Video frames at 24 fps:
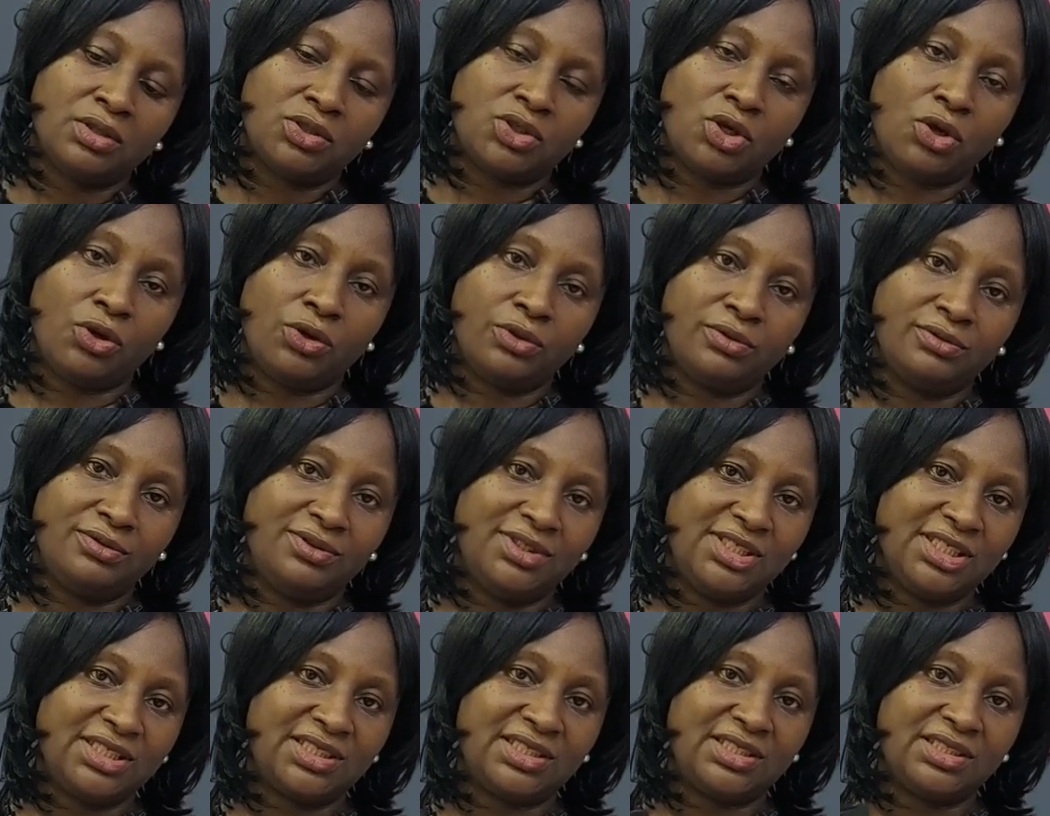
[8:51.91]
So
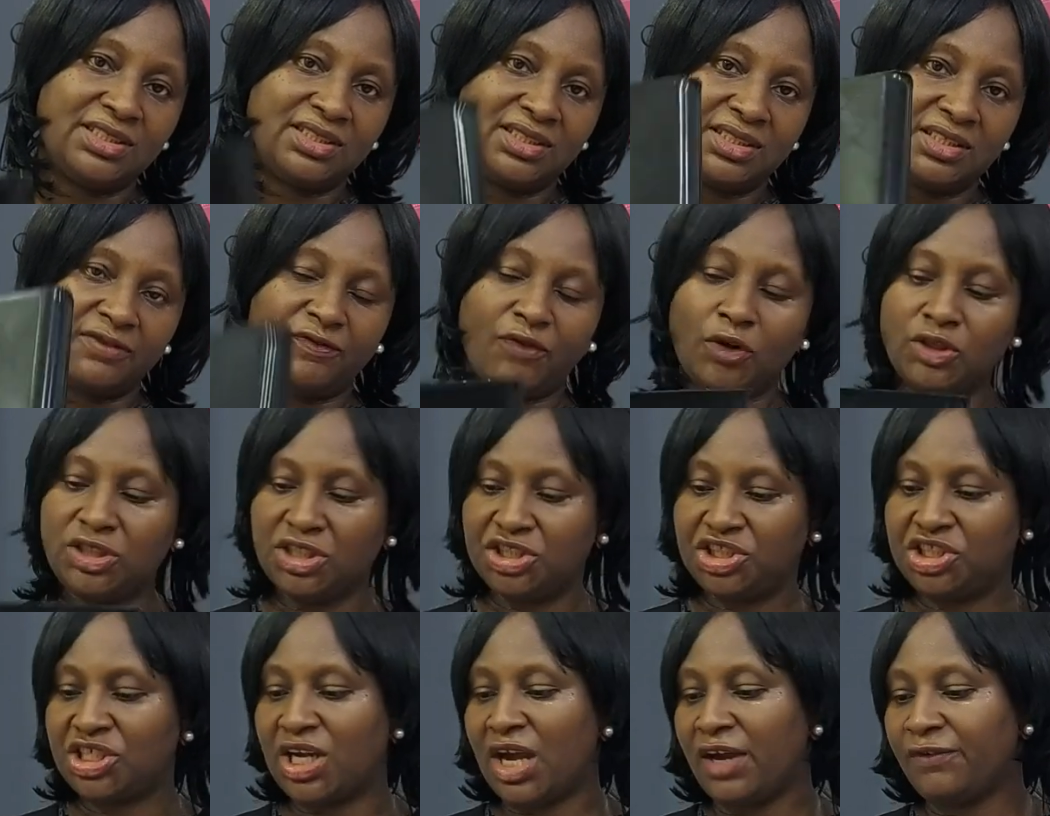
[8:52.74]
this is for
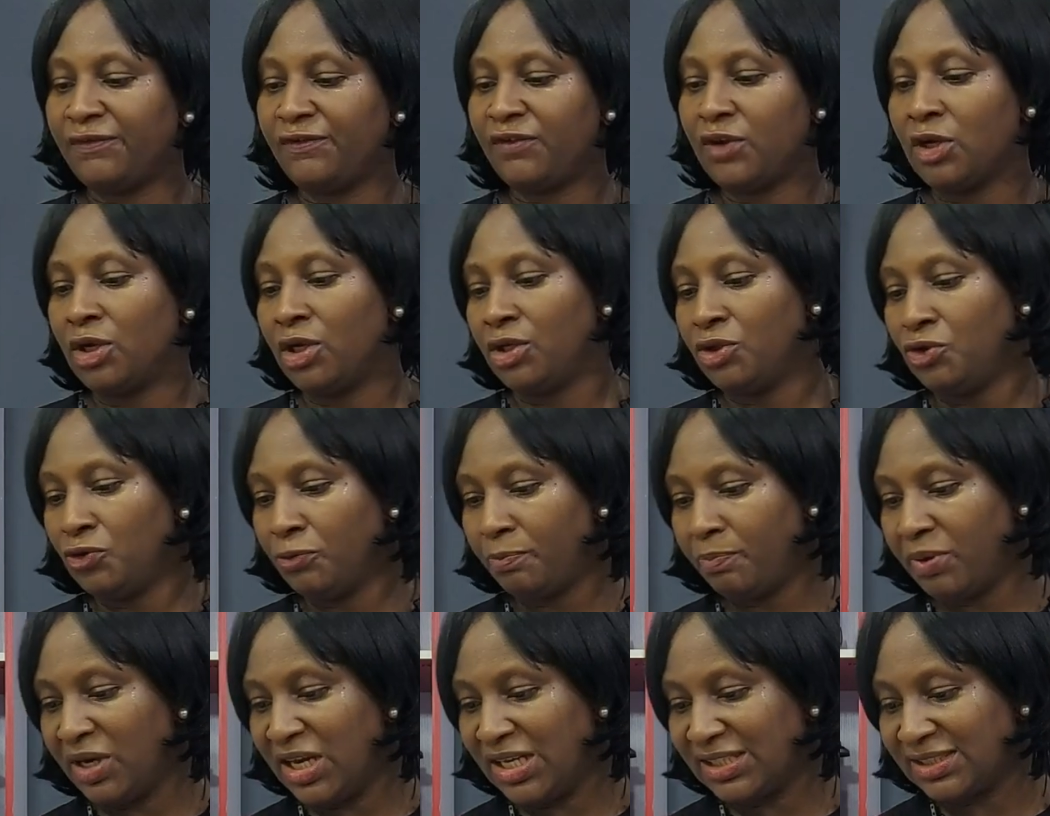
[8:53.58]
the shaft.
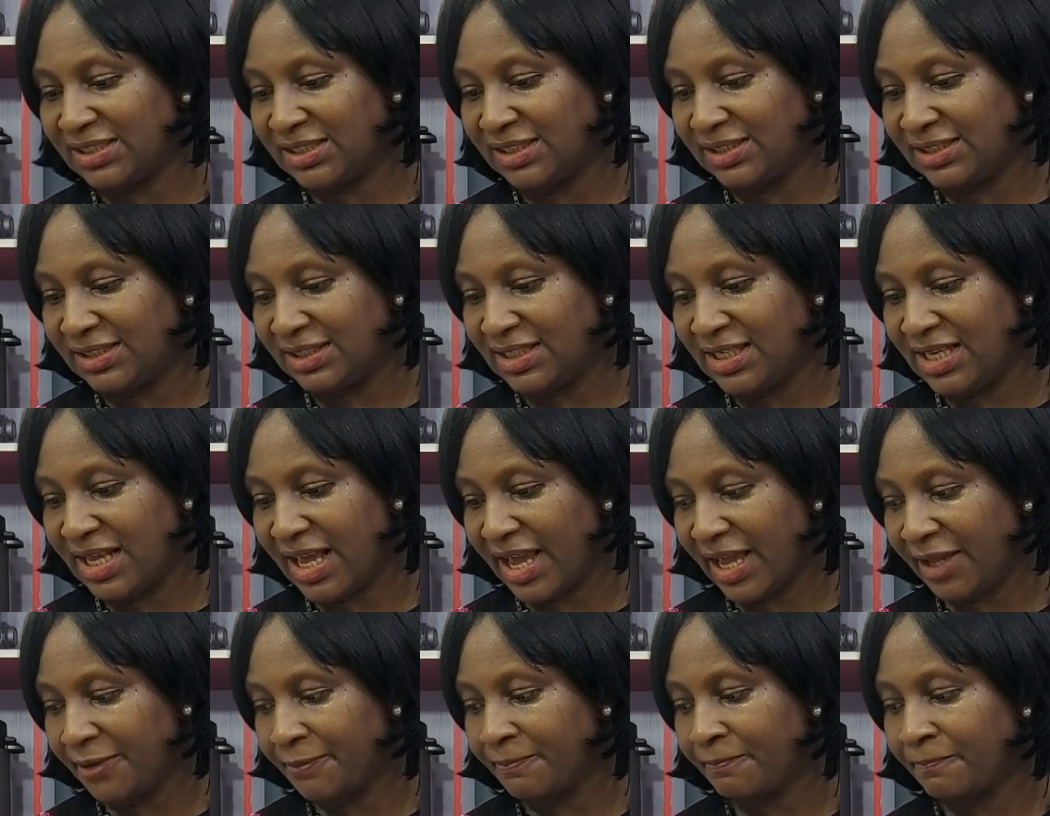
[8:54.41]
You place it
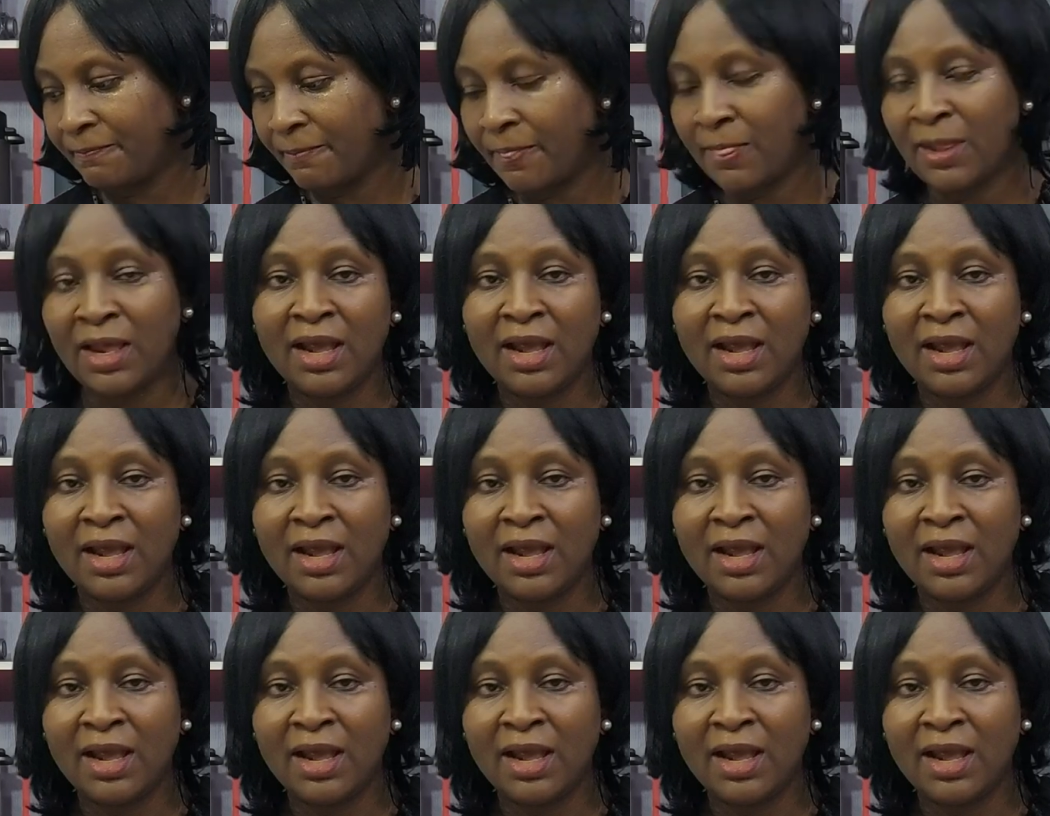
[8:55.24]
here.